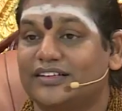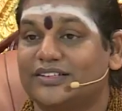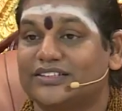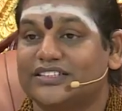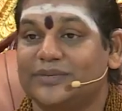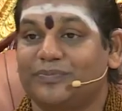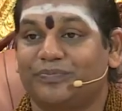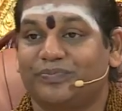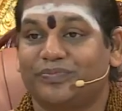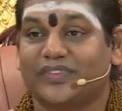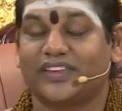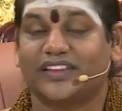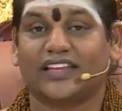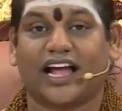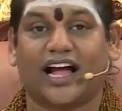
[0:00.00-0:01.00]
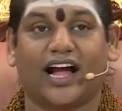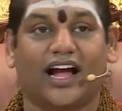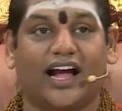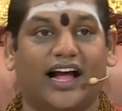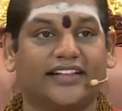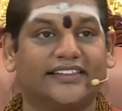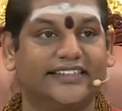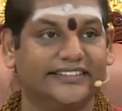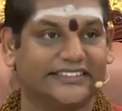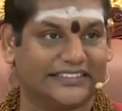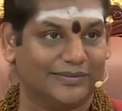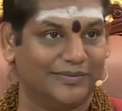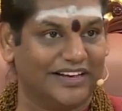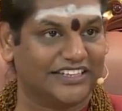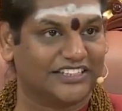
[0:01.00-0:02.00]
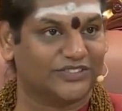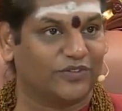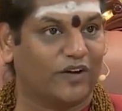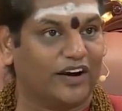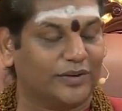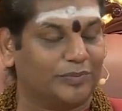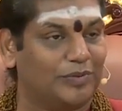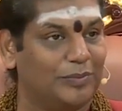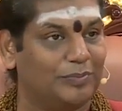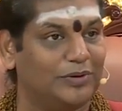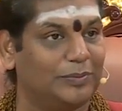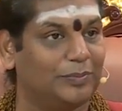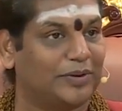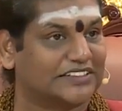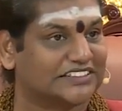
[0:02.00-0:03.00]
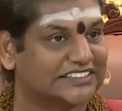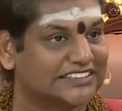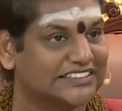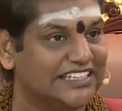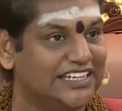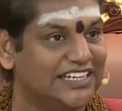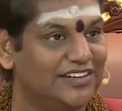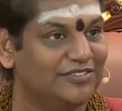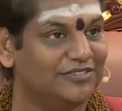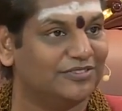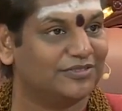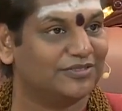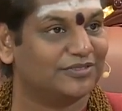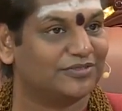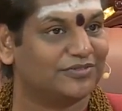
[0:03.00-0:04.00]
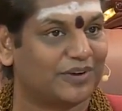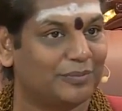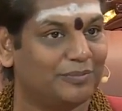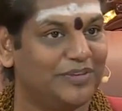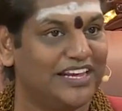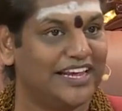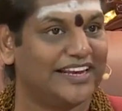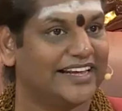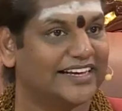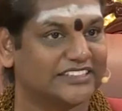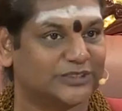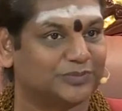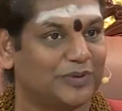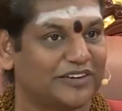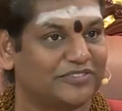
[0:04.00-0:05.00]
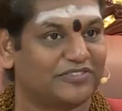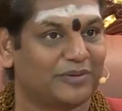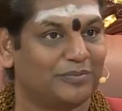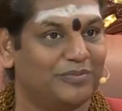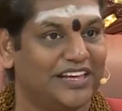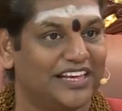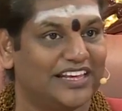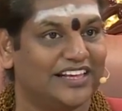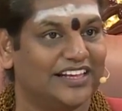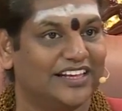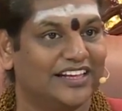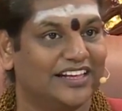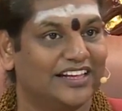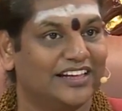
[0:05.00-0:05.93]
See, the other's image, what people perceive from me and expect from me,